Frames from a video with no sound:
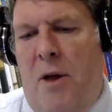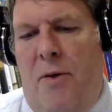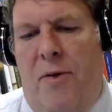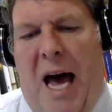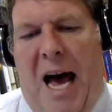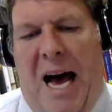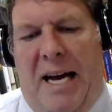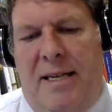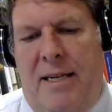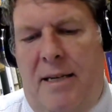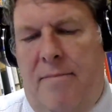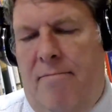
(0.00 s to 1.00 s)

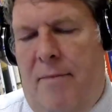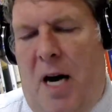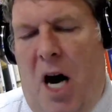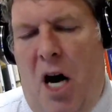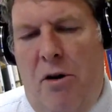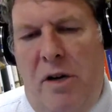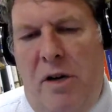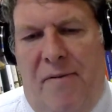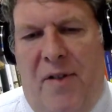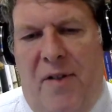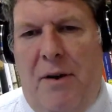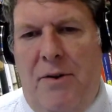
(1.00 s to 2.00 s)
that hundreds
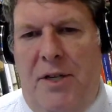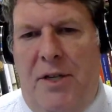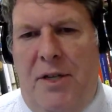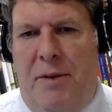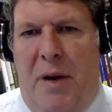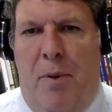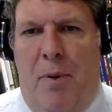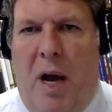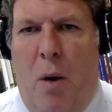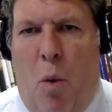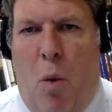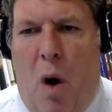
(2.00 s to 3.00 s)
of thousands of people
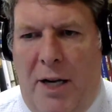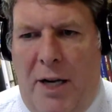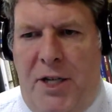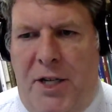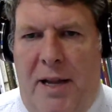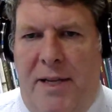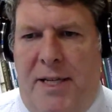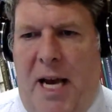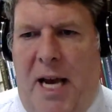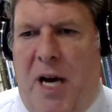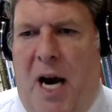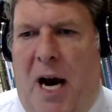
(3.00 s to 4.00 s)
can watch it at the
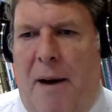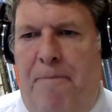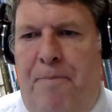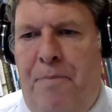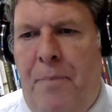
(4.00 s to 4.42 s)
same time.